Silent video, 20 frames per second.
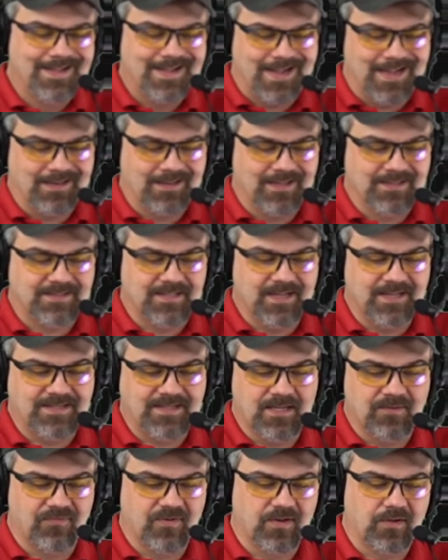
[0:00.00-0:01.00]
I like the
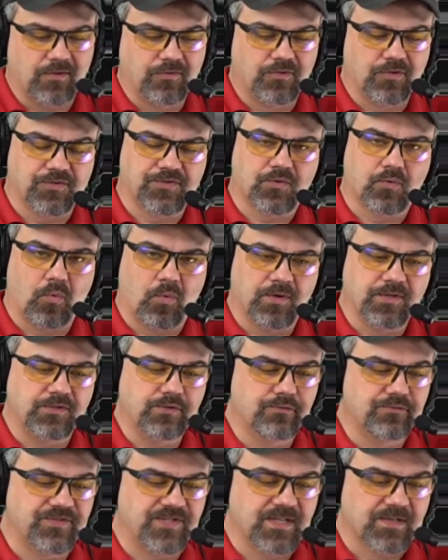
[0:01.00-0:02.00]
idea of an underscore
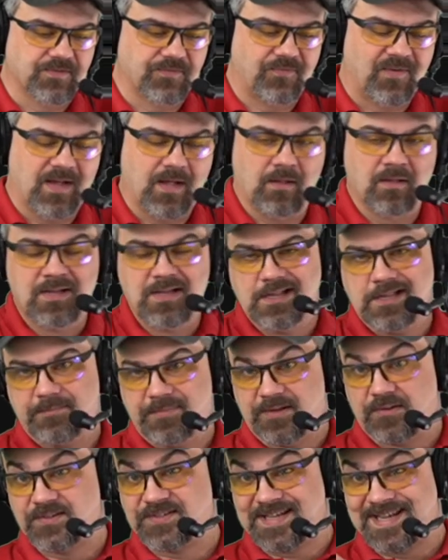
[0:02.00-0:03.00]
usings file
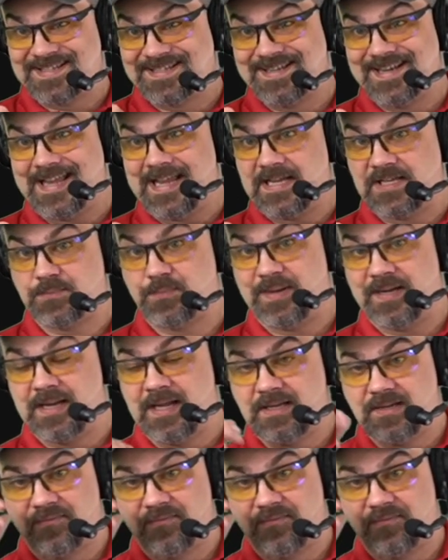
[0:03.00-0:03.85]
because as an ASP.NET